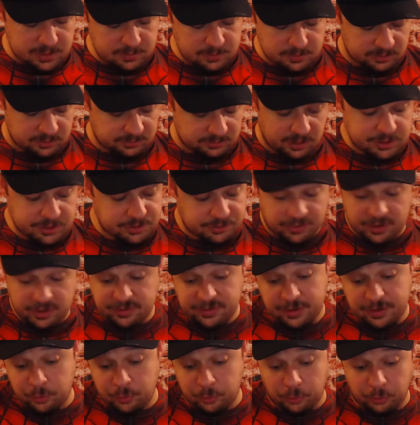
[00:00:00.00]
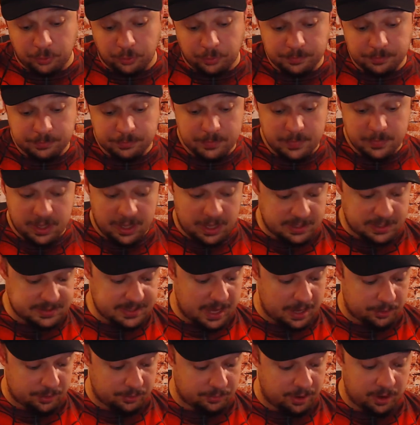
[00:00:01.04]
looks really cool. It's
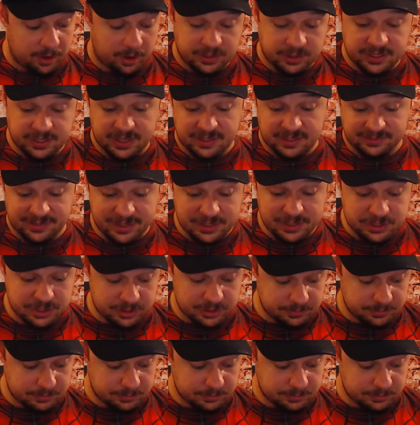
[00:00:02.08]
got great articulation.